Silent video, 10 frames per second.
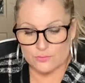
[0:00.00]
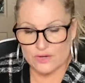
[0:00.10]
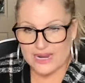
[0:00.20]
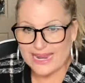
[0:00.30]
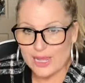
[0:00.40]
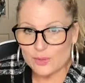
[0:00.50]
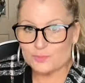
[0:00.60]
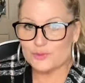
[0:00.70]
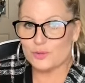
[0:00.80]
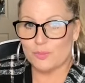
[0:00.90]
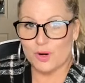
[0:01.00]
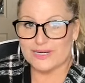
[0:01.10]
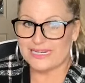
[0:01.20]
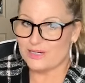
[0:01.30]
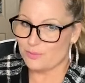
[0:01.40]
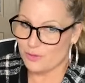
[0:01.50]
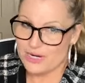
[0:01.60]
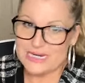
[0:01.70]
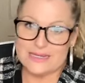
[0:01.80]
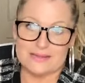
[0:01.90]
I help your body get a
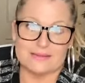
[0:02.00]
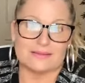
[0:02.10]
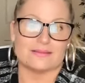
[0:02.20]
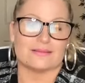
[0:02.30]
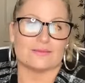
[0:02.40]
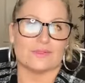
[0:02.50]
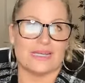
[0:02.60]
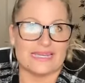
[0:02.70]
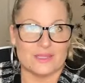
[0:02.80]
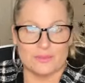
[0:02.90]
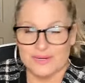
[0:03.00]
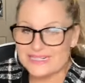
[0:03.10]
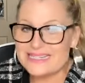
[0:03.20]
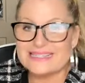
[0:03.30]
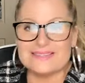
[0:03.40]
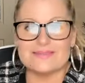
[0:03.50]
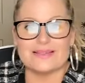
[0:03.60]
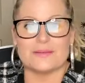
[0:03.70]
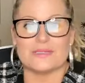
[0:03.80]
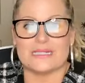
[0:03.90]
break and the money's still
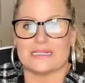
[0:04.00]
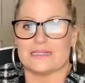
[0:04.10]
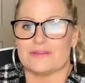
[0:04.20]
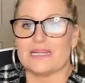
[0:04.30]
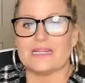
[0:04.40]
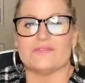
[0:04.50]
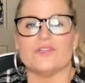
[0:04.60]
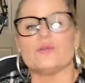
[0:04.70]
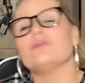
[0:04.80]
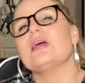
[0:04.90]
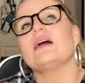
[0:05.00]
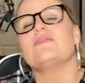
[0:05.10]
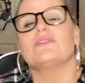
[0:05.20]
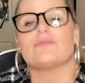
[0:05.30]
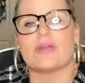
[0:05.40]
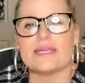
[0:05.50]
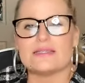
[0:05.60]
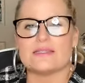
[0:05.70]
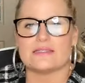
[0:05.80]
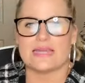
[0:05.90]
coming in, right? If you don't have the right
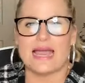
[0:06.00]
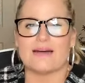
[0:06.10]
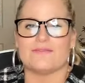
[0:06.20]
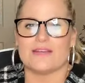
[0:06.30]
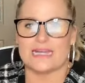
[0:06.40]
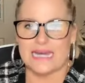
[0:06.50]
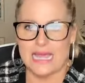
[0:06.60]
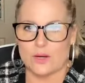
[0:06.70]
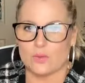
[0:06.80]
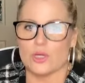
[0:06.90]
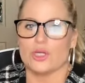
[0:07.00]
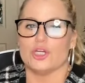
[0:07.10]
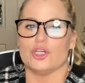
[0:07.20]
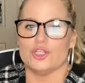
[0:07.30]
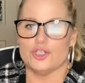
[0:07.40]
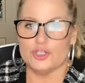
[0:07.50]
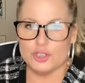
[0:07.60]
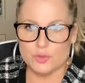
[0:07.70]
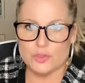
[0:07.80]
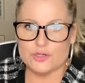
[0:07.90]
staff now,
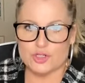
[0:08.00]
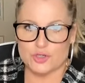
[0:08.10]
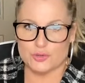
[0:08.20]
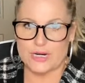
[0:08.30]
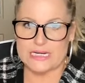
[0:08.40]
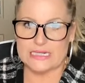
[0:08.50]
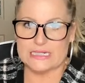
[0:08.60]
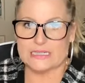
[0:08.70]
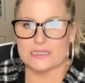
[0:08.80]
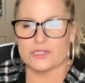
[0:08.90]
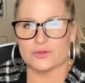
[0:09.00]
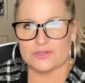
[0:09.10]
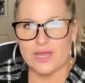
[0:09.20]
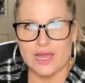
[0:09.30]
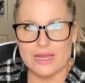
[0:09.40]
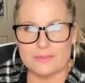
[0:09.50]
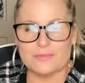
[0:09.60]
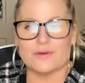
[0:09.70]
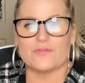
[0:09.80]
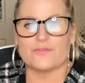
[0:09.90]
you are trading your time
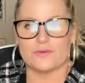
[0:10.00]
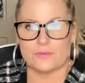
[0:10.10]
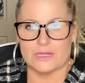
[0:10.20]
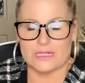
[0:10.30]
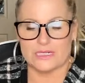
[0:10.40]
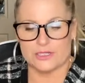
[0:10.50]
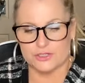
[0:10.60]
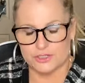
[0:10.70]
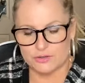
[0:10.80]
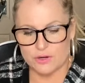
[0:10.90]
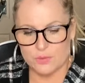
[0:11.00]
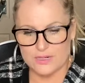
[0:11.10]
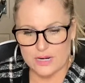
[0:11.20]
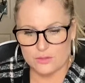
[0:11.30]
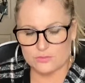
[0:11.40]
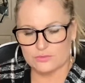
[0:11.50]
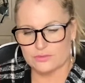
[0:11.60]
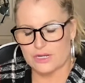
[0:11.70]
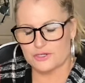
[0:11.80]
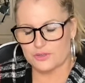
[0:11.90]
for money. You're going out,
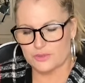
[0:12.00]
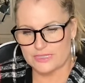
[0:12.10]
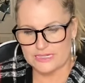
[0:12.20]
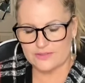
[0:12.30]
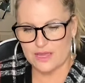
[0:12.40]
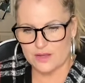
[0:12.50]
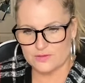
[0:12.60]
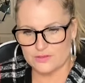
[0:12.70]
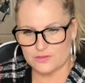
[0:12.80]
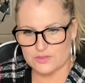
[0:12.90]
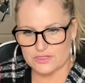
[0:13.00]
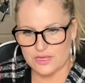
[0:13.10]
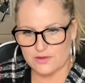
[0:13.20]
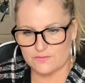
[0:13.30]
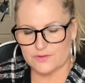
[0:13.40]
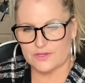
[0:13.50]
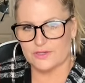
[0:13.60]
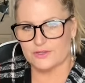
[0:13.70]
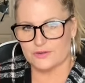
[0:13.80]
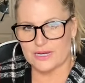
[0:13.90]
you're cleaning the houses yourself,
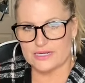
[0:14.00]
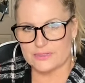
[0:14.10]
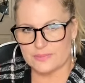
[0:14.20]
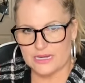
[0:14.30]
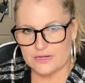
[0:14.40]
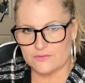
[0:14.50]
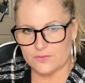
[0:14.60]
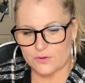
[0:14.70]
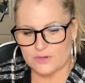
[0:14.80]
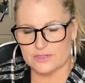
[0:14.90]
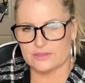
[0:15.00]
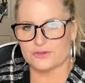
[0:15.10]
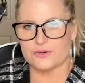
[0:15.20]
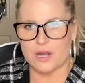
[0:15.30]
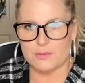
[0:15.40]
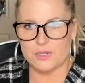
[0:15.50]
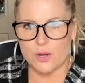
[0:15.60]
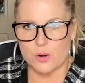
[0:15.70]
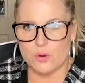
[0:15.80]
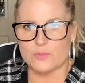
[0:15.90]
you're getting paid for it, you're coming
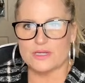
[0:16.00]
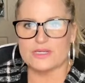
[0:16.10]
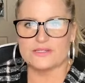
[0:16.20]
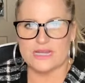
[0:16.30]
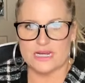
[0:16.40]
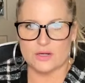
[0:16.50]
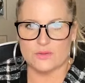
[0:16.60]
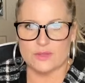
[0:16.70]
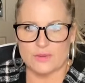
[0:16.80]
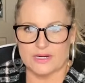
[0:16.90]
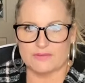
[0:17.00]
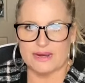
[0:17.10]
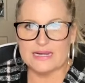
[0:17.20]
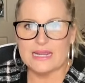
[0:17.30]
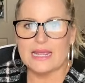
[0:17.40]
home, taking all that money, right?